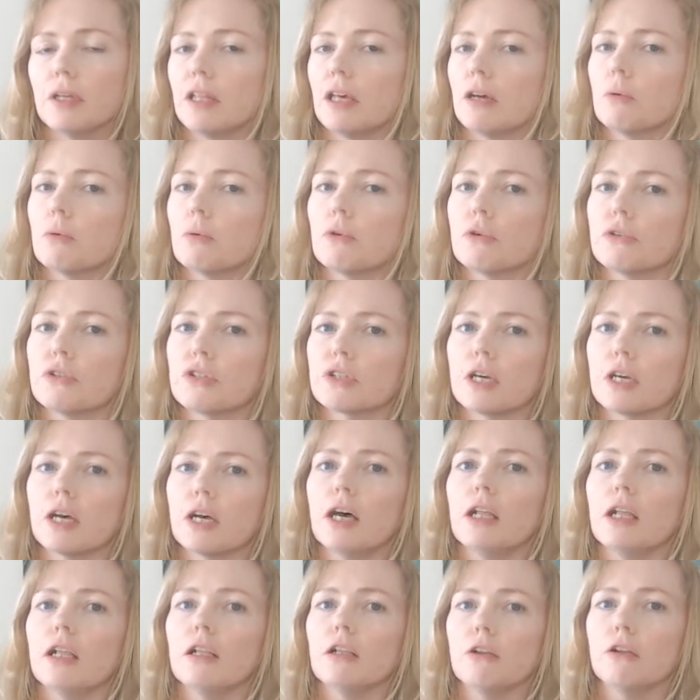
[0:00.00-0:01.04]
was
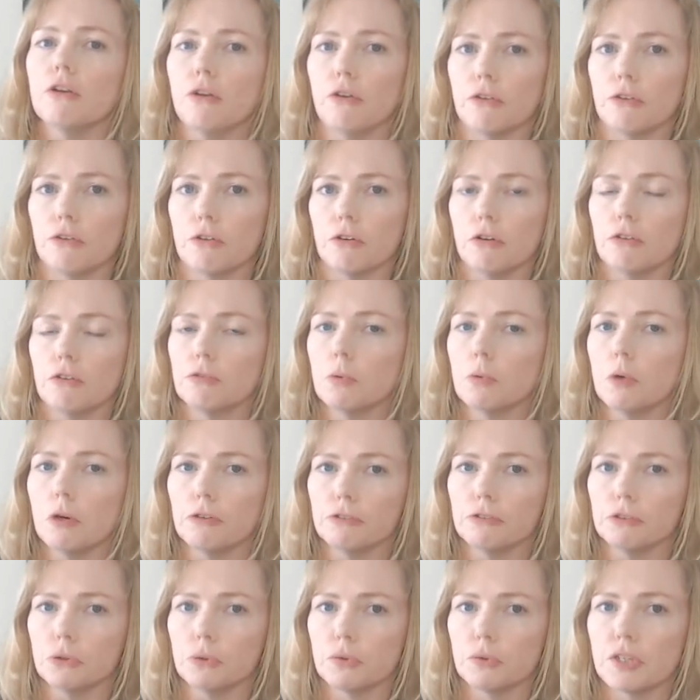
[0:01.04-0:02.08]
a lot of
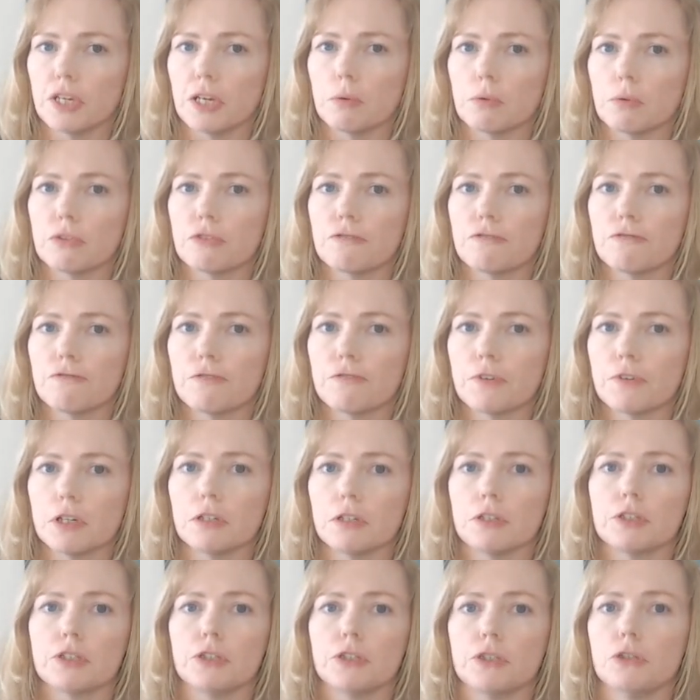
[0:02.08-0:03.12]
waffle. There was
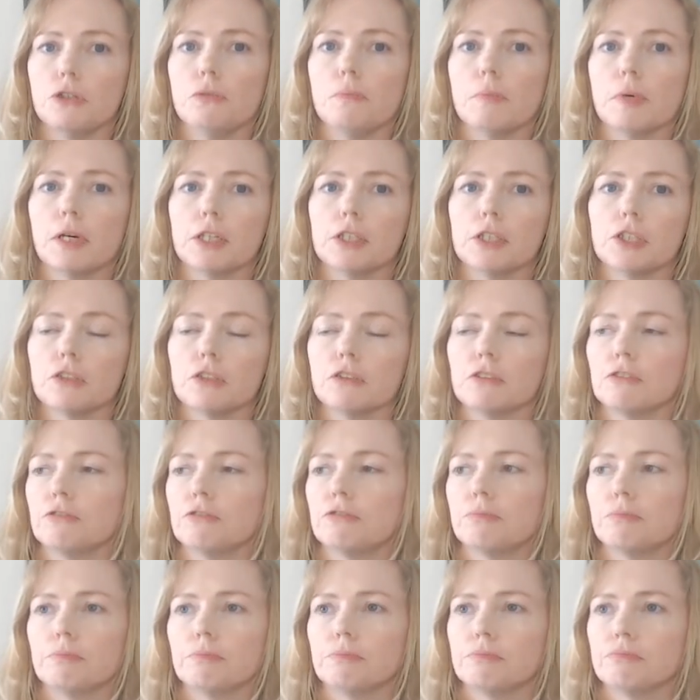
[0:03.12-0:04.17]
far too much of
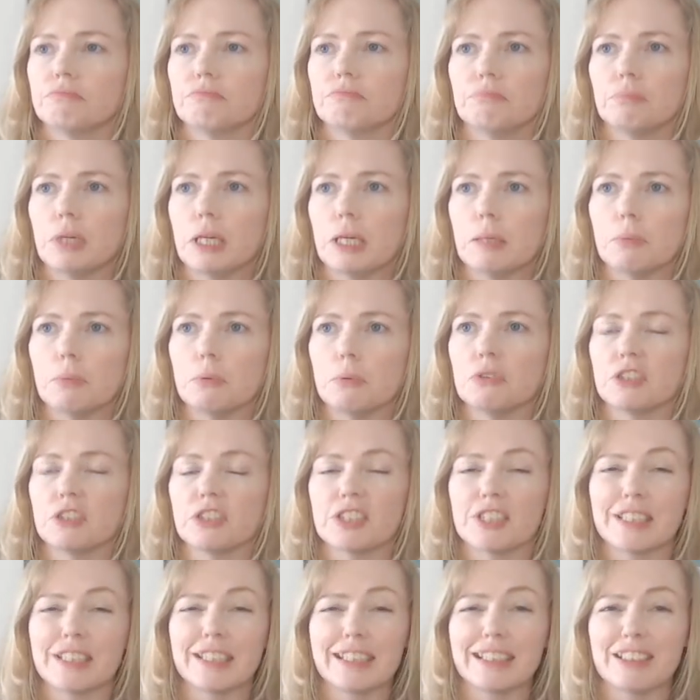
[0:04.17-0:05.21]
people
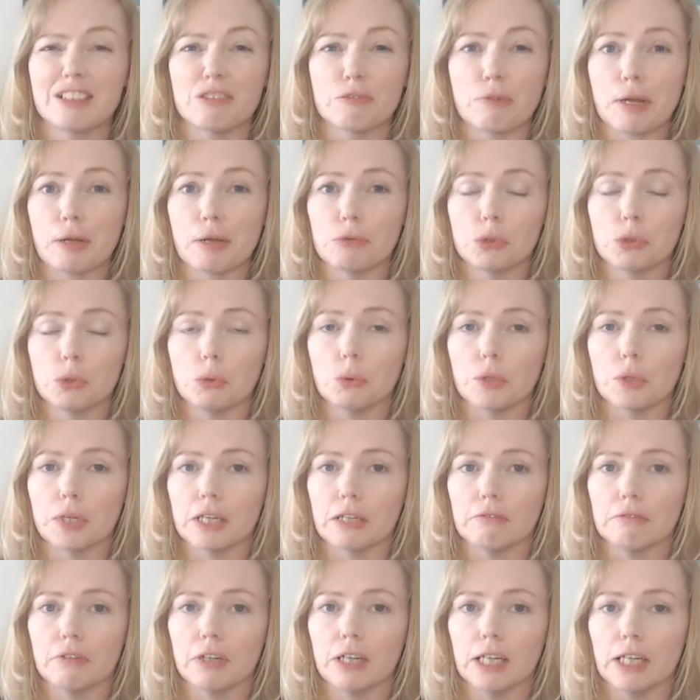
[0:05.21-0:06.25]
just sitting around
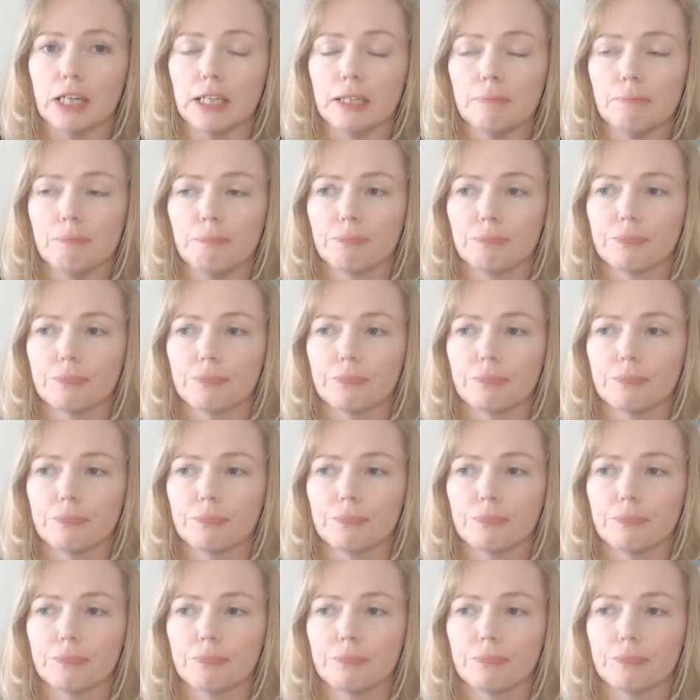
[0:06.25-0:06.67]
talking, really.